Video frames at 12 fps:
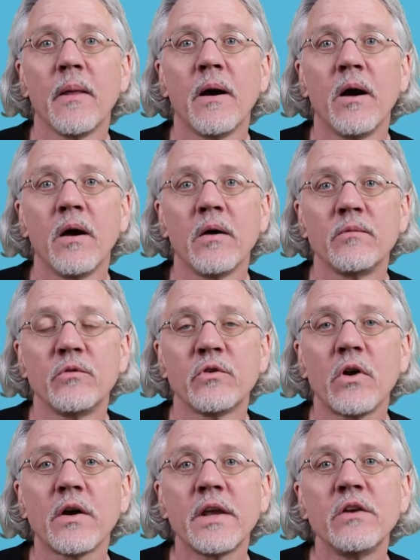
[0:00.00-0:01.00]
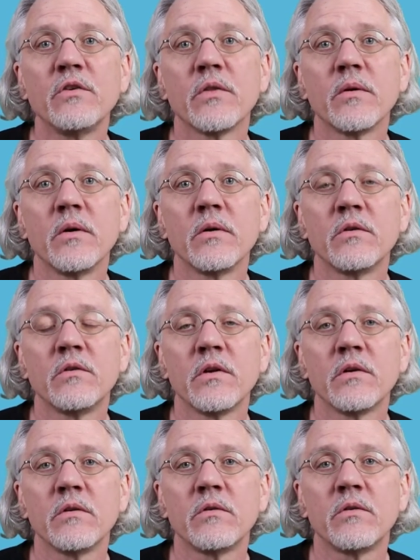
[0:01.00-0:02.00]
to
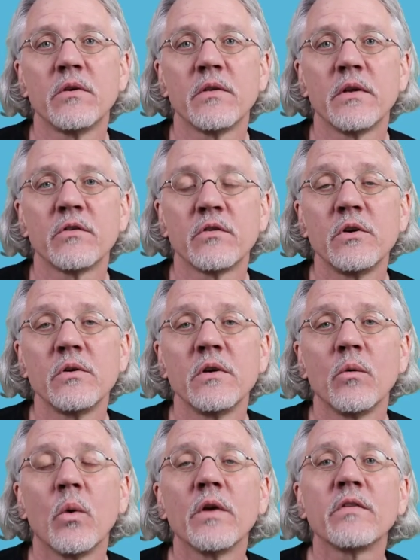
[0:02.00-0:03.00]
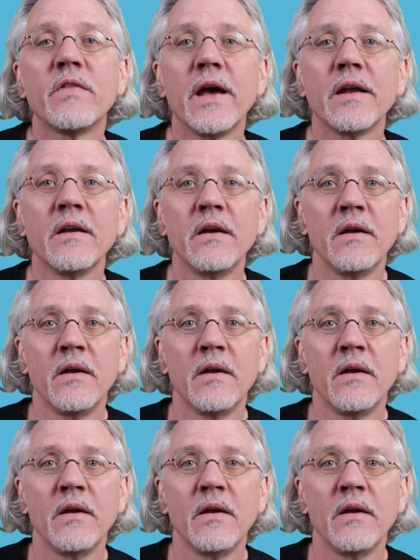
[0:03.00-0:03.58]
the student was that